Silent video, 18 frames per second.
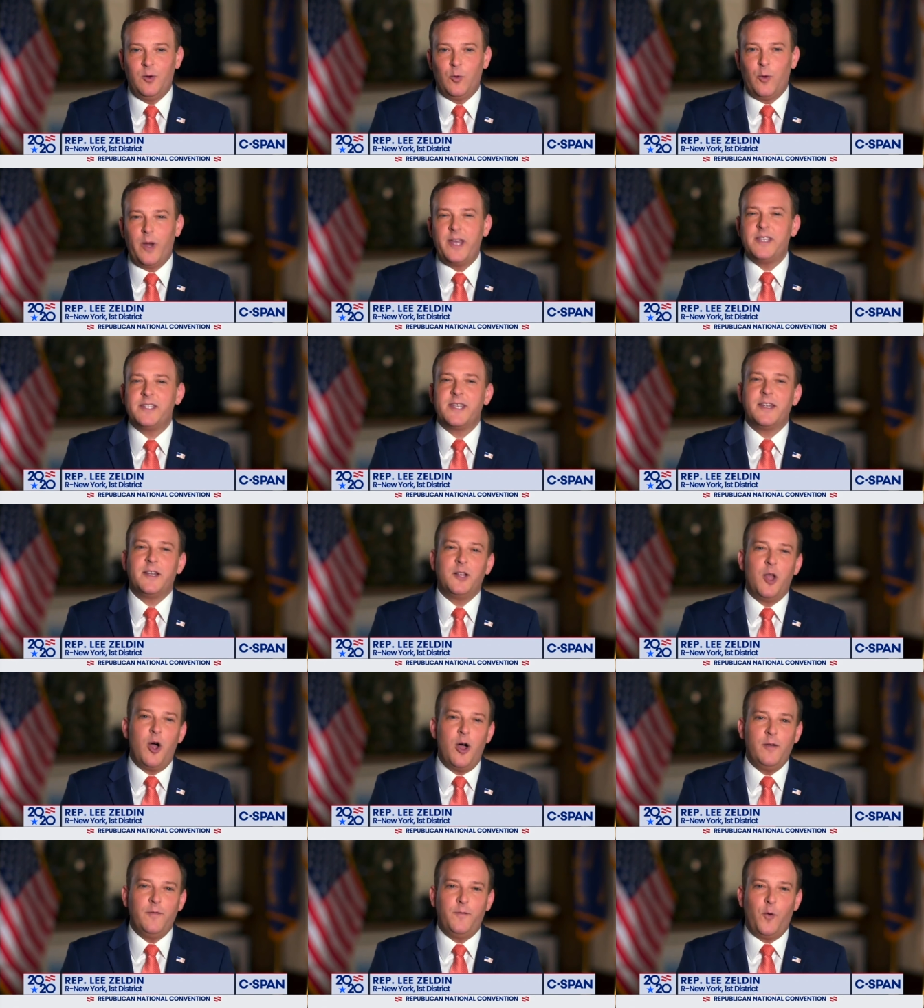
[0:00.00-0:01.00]
Raised in a
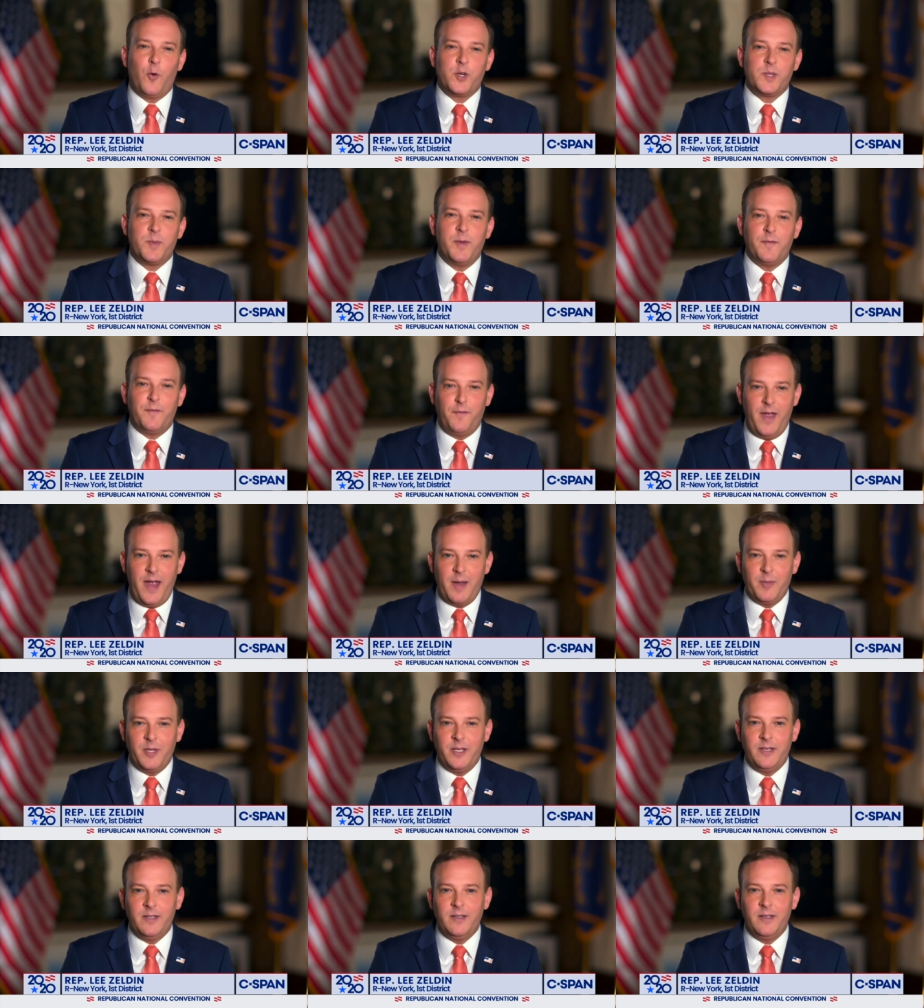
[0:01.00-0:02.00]
law enforcement
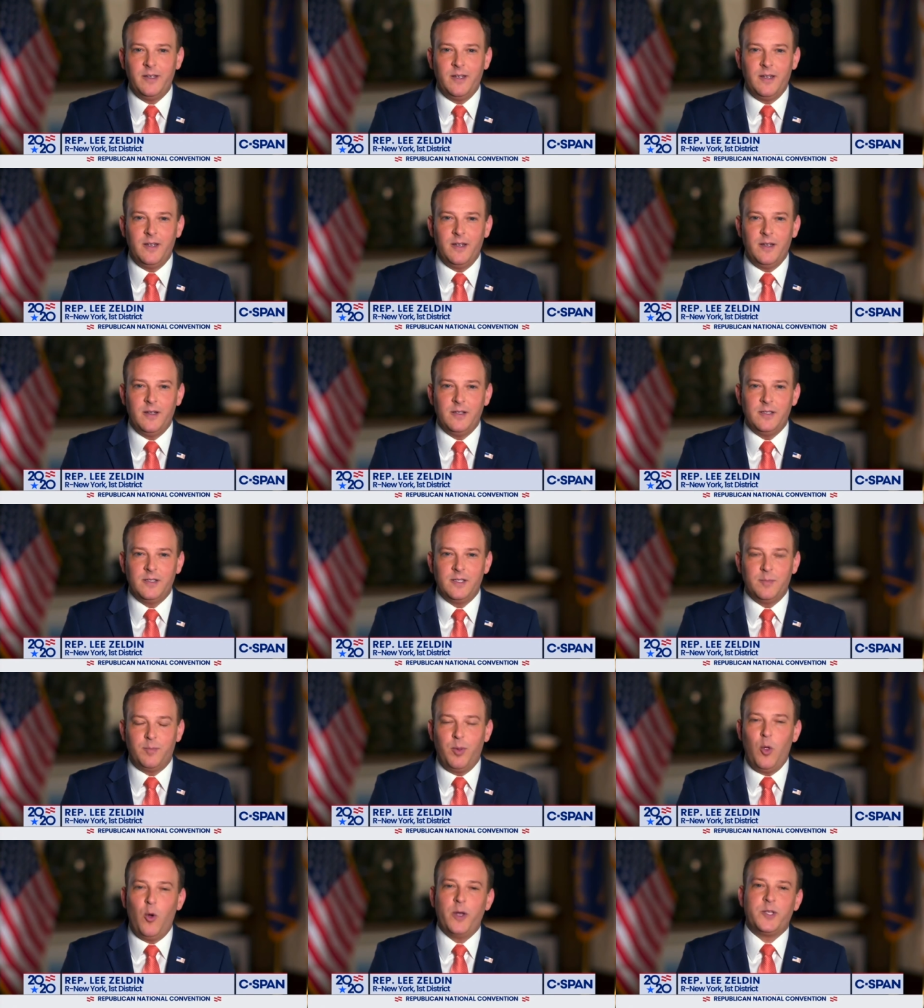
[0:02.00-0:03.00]
family,
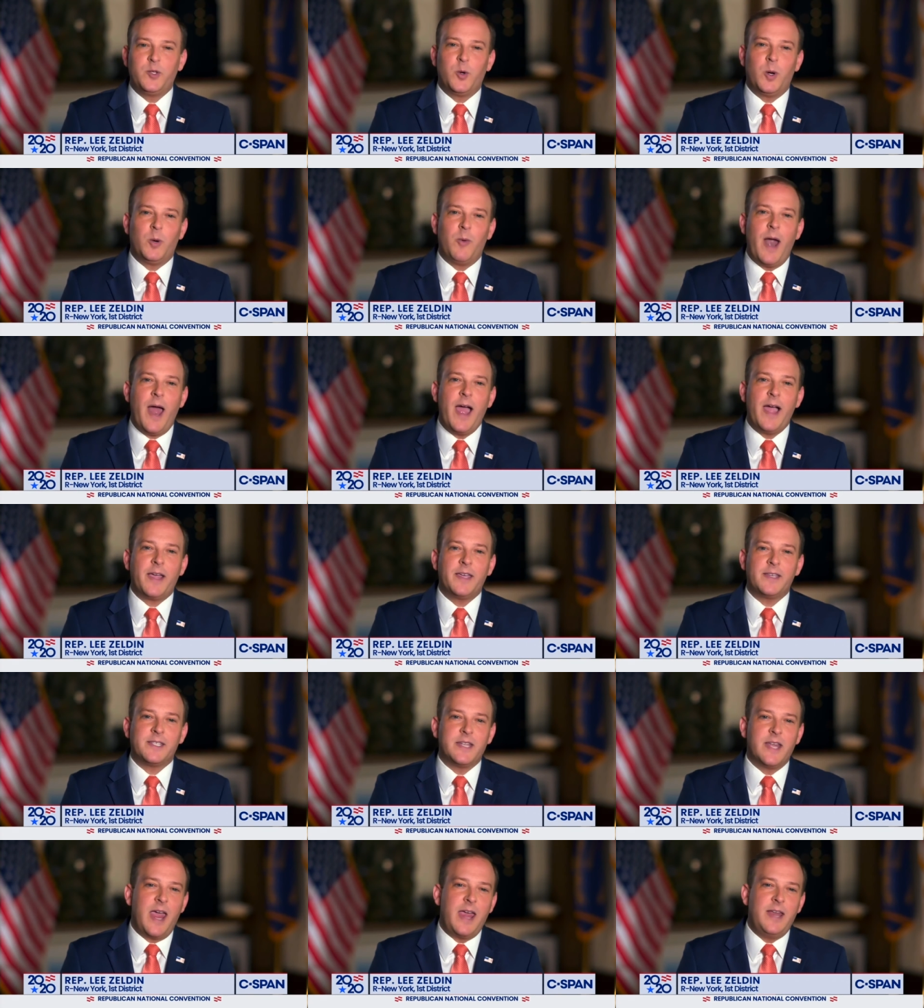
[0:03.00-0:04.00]
deployed to Iraq
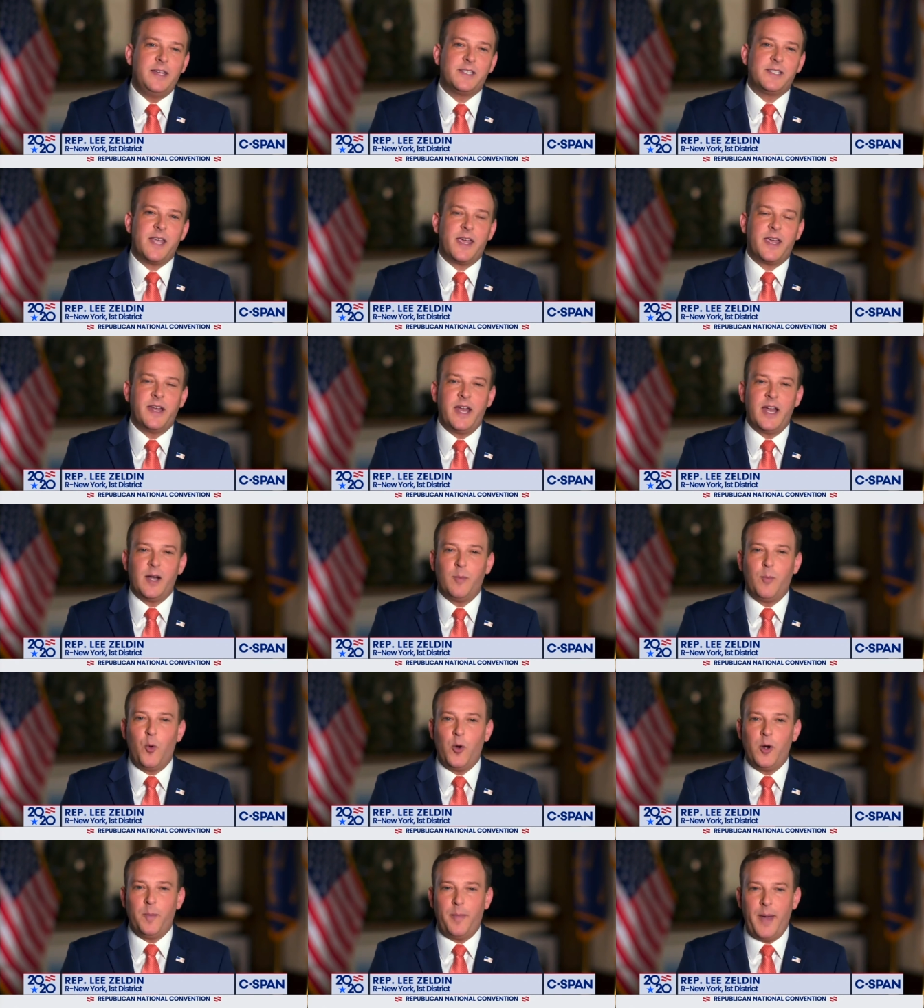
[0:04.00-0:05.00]
as an 82nd
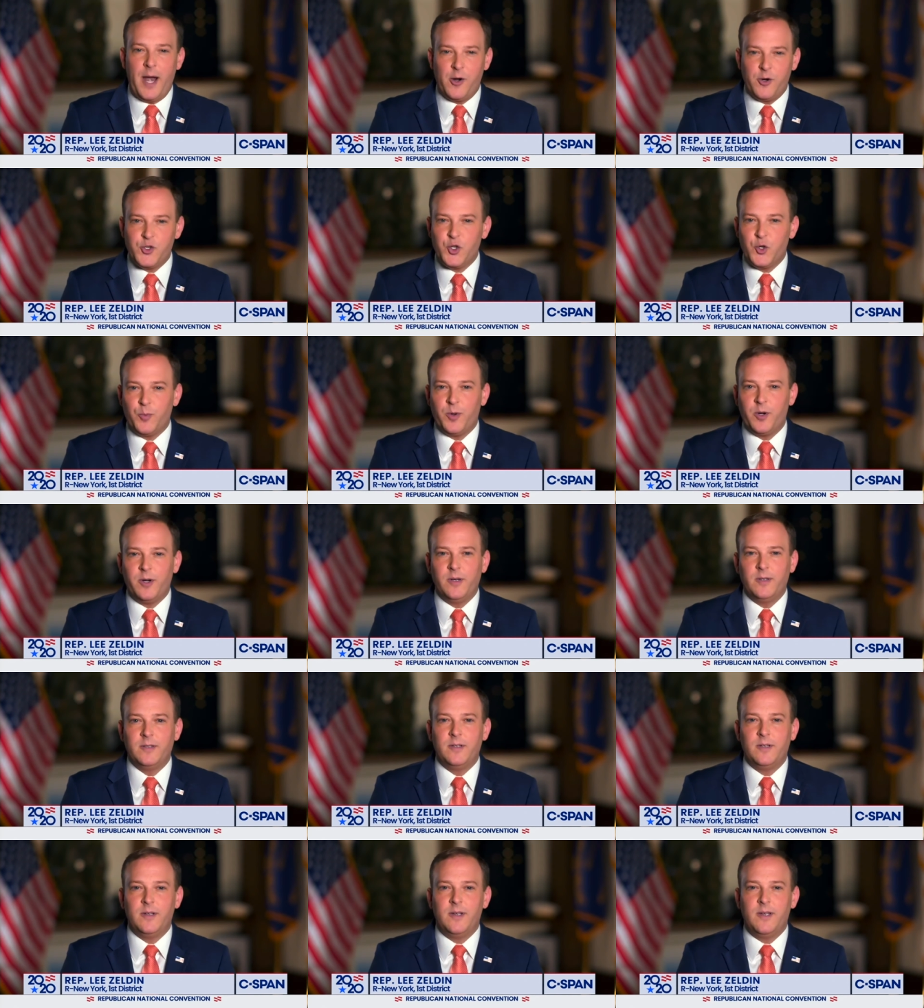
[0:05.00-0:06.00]
Airborne paratrooper,
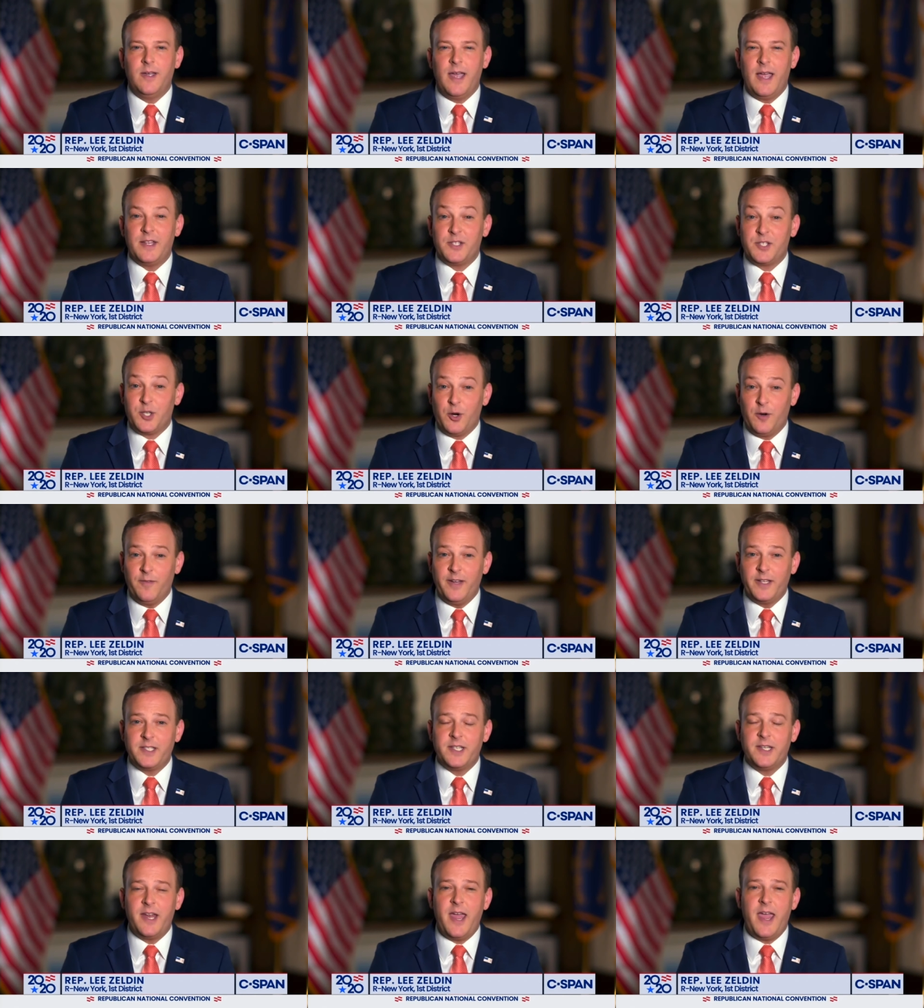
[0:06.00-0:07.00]
and serving
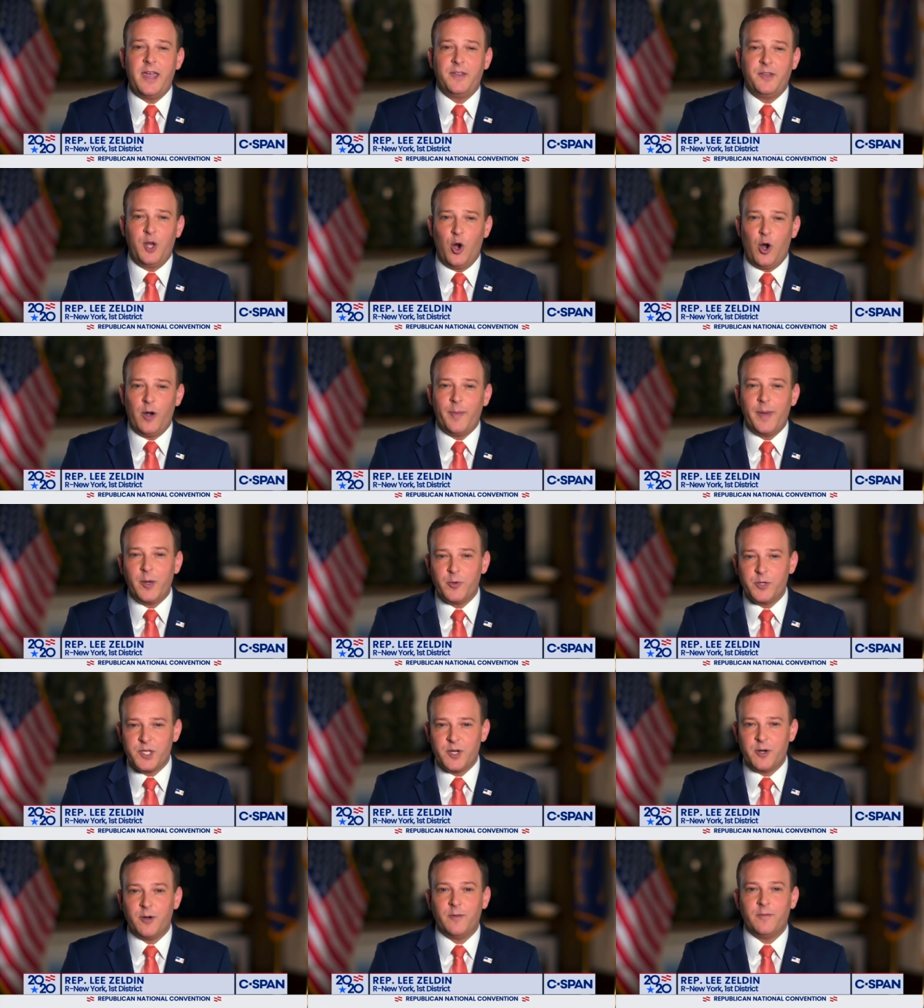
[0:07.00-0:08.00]
today in the Army
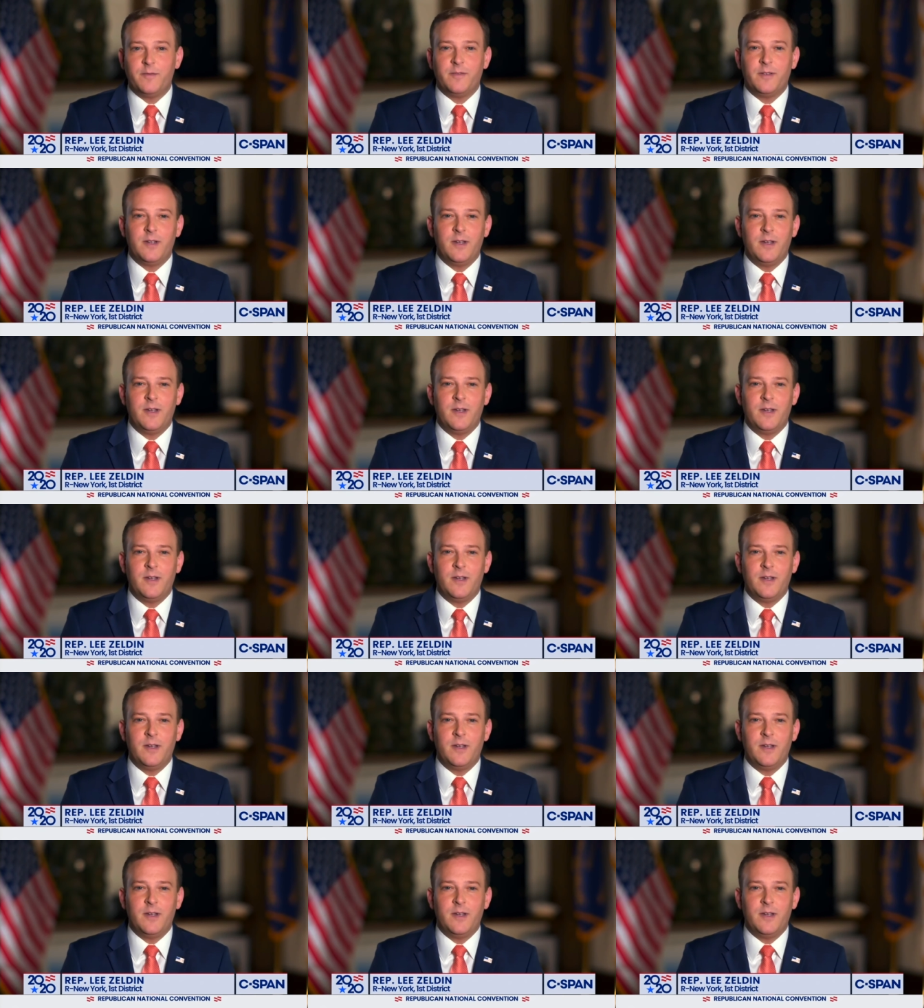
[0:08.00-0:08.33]
Reserve,